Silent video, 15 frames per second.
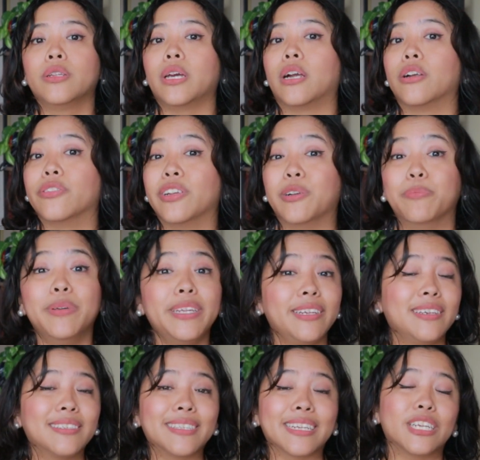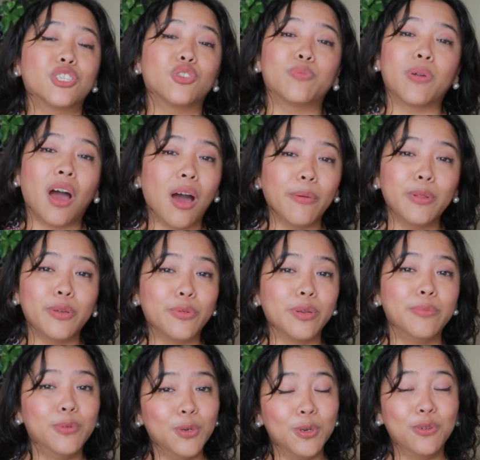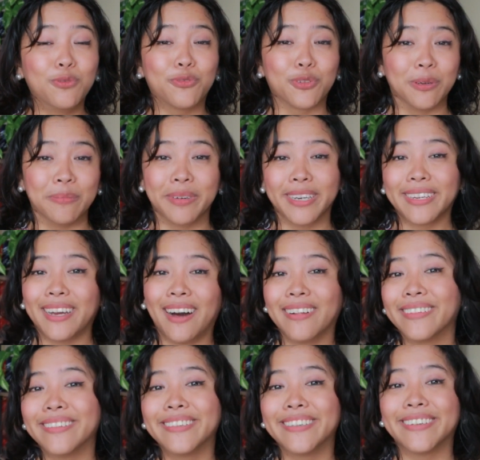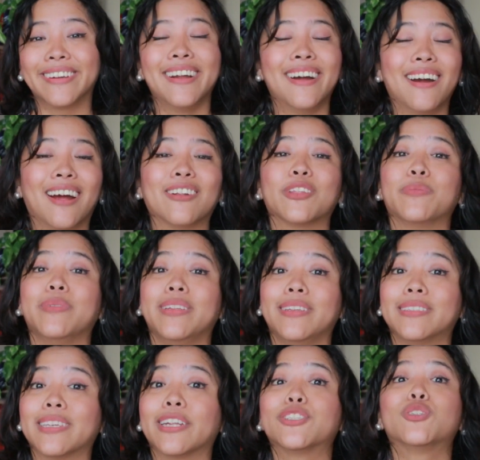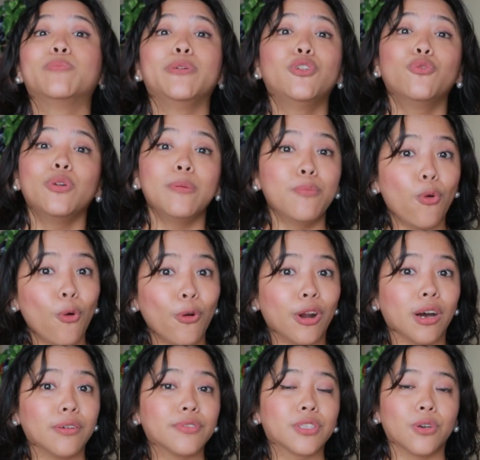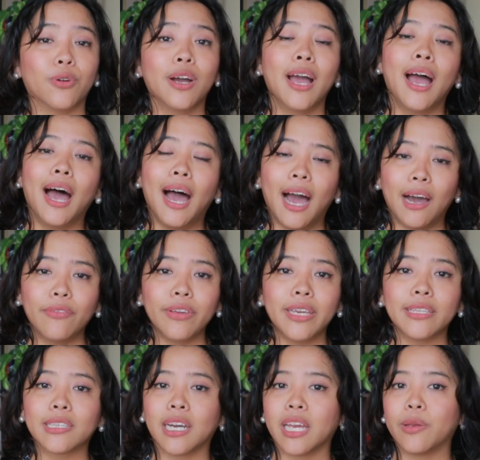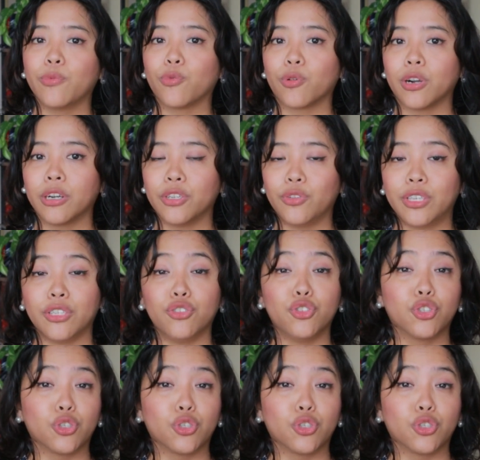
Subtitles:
Are there meetings that I should probably remove from my calendar? Are there meetings that I should be doing more of? So having a time where you can